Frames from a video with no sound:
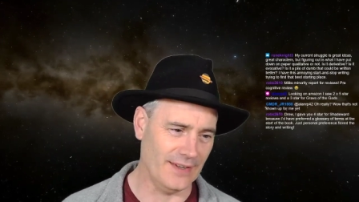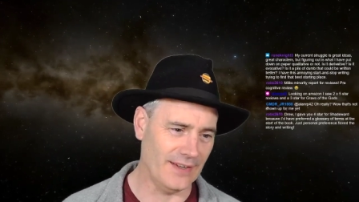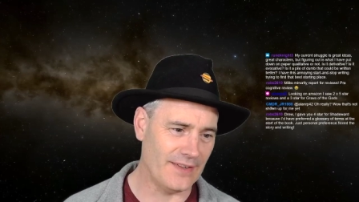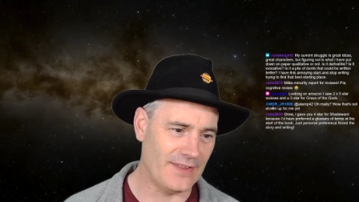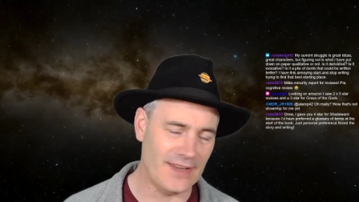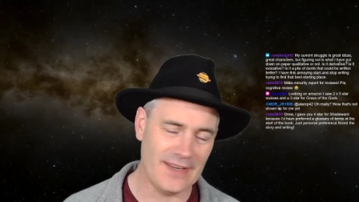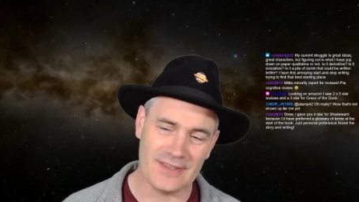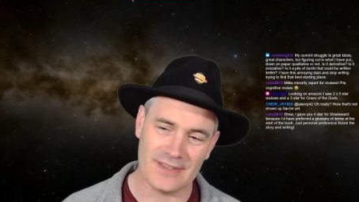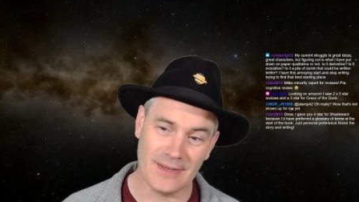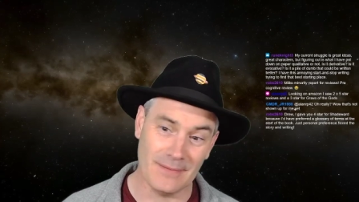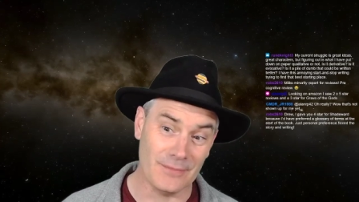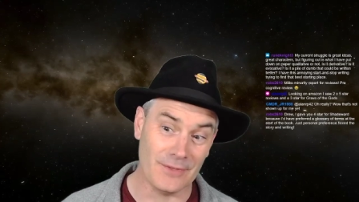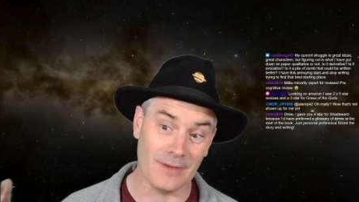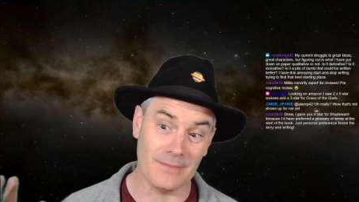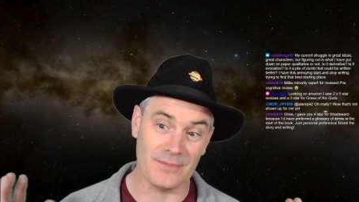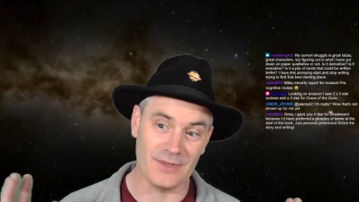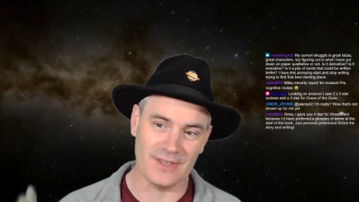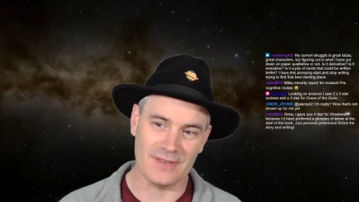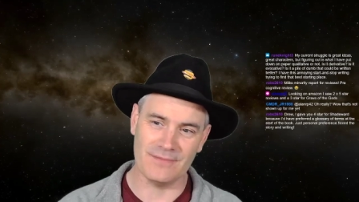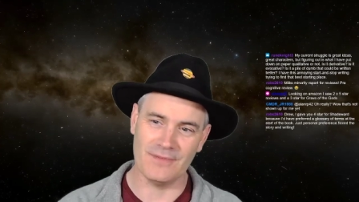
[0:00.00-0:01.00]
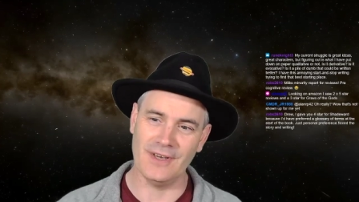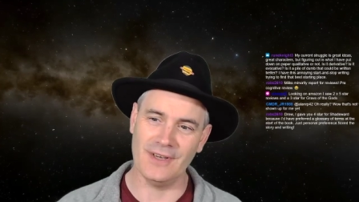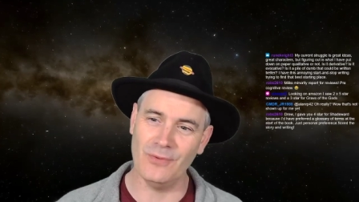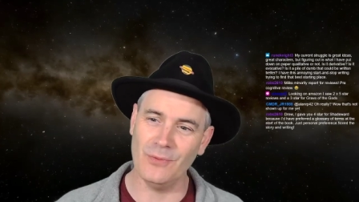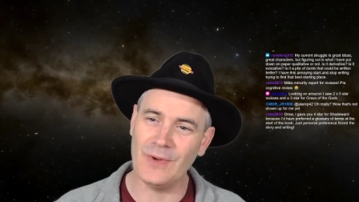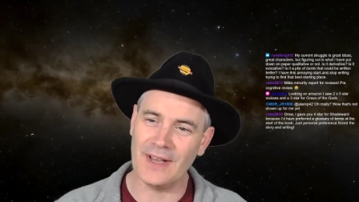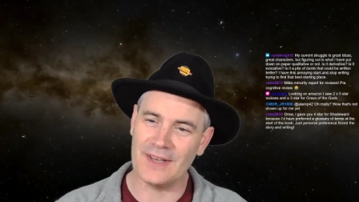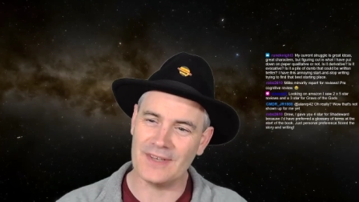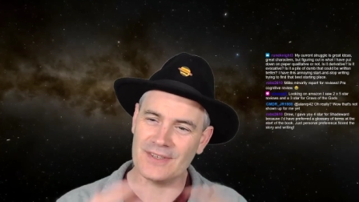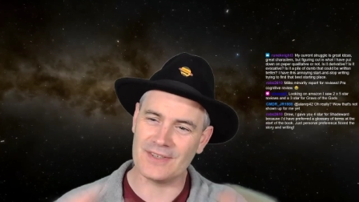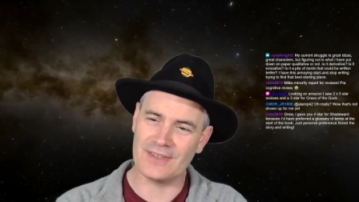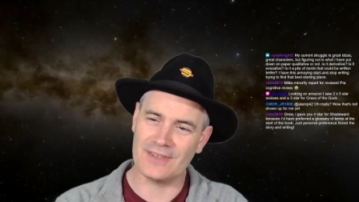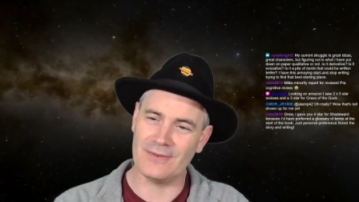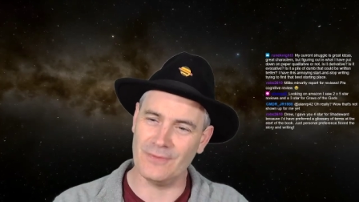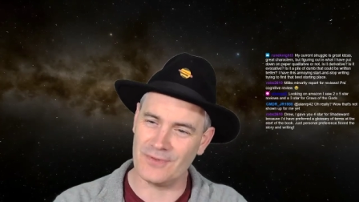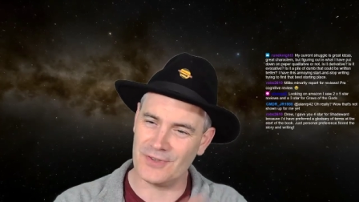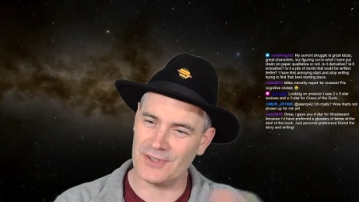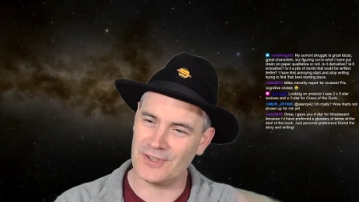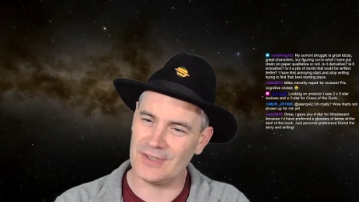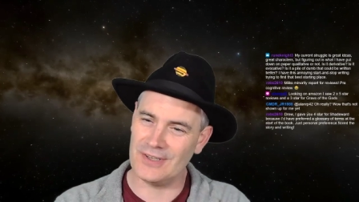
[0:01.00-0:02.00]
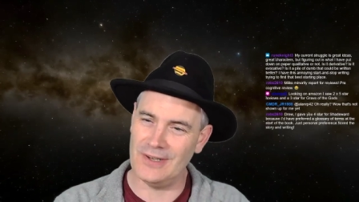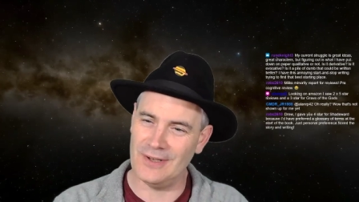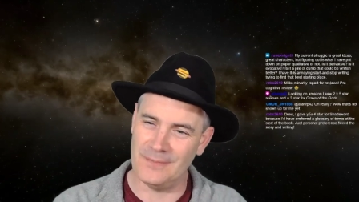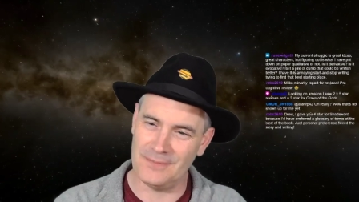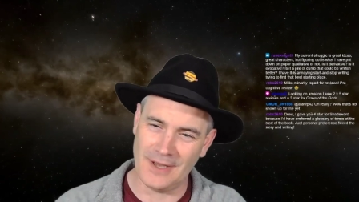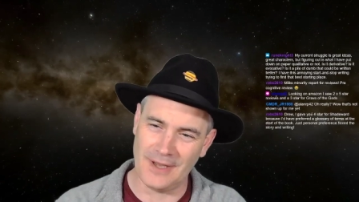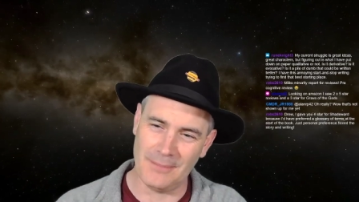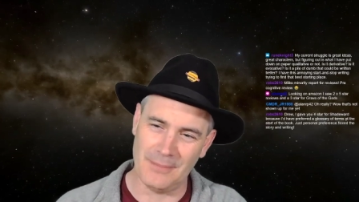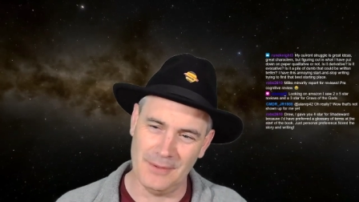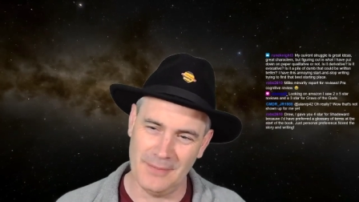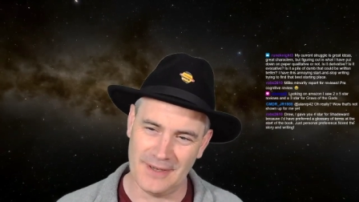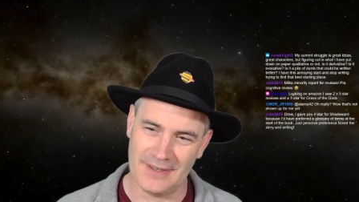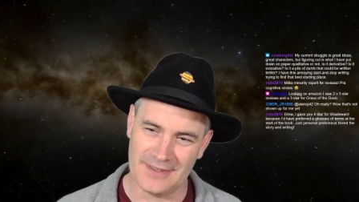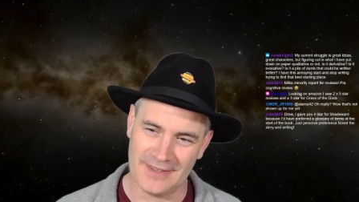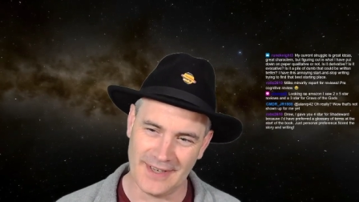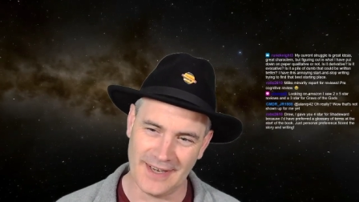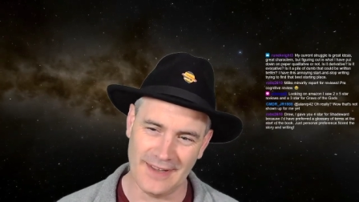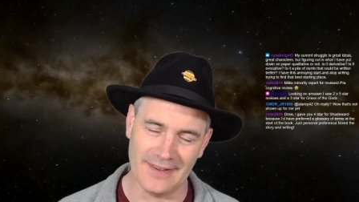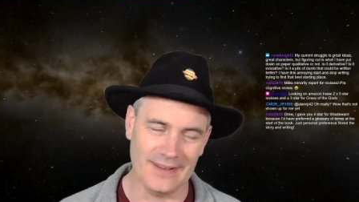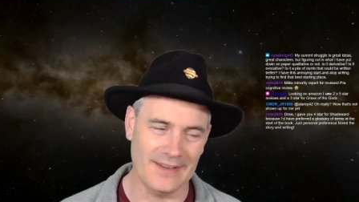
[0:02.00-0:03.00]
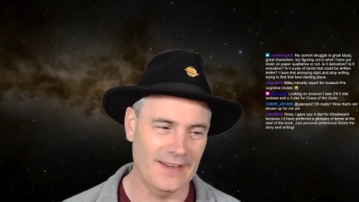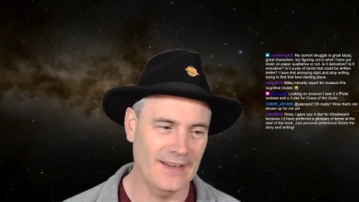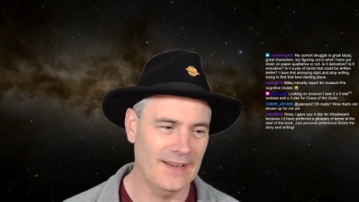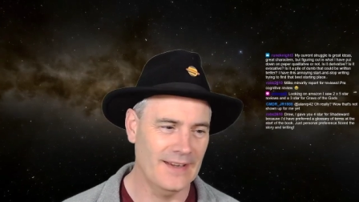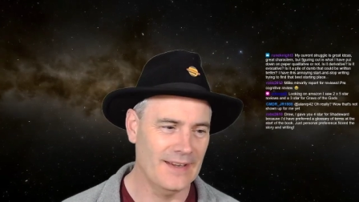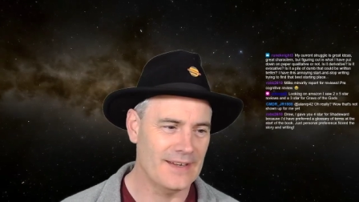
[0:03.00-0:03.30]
And I think sometimes it all gets sort of slurped up and mixed together.